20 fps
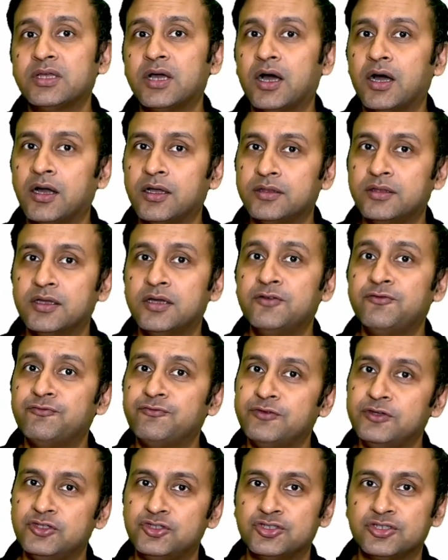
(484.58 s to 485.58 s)
other
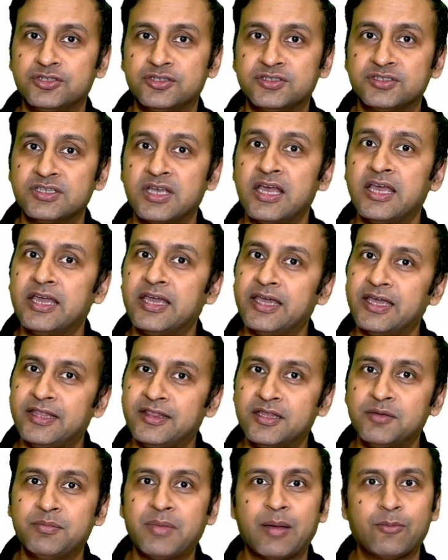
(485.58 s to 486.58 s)
features in
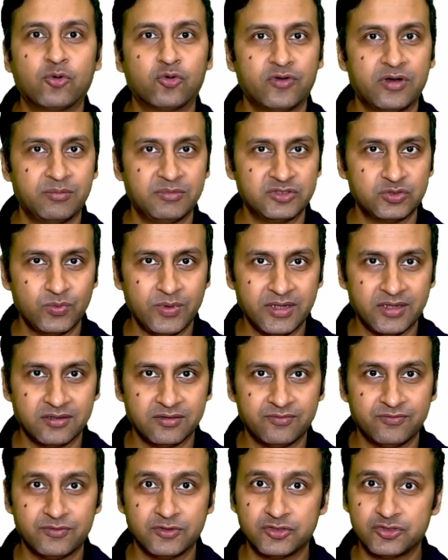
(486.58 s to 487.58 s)
the mammogram as well.
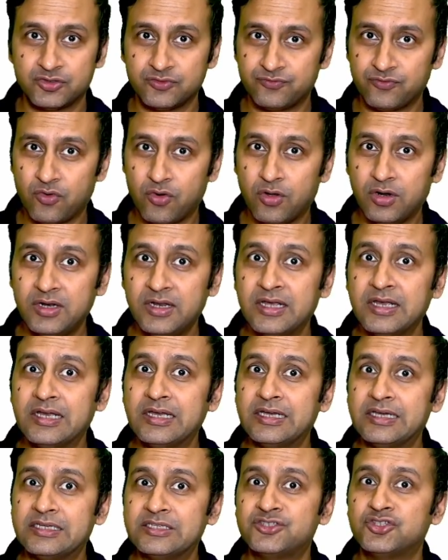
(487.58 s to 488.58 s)
First of all
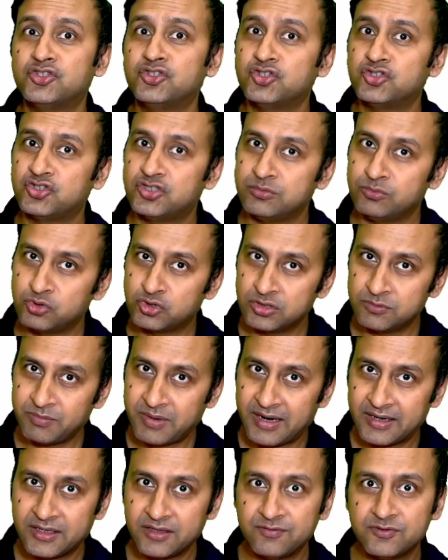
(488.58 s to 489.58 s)
is the distribution
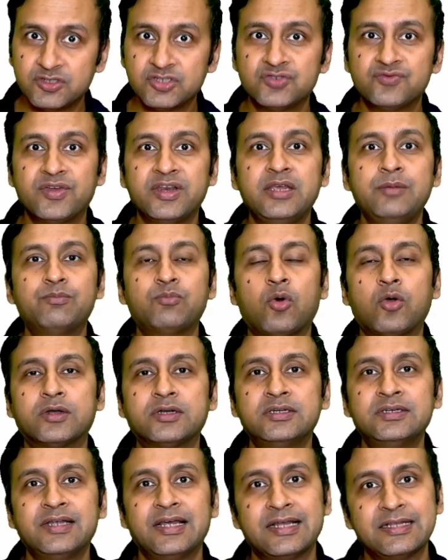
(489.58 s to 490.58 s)
pattern, which is very
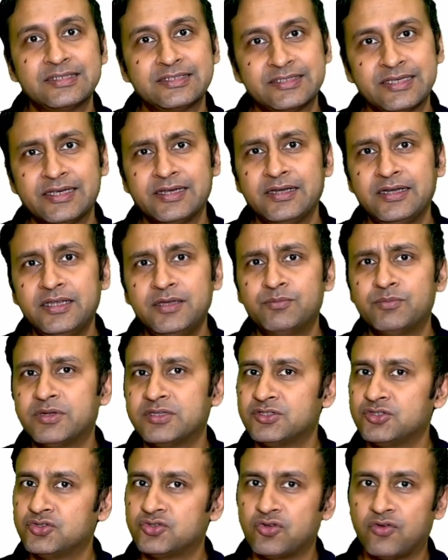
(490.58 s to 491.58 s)
important, and secondly,
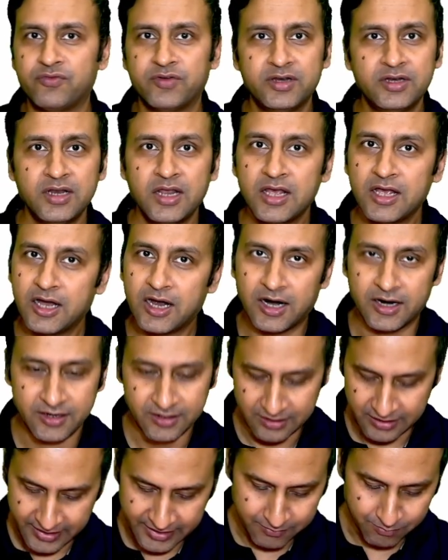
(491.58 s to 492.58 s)
presence of an
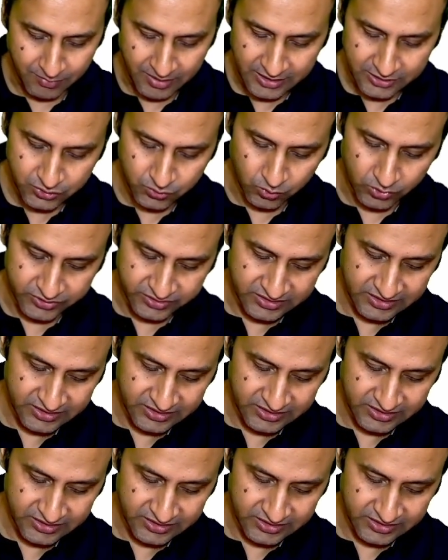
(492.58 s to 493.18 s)
underlying mass was the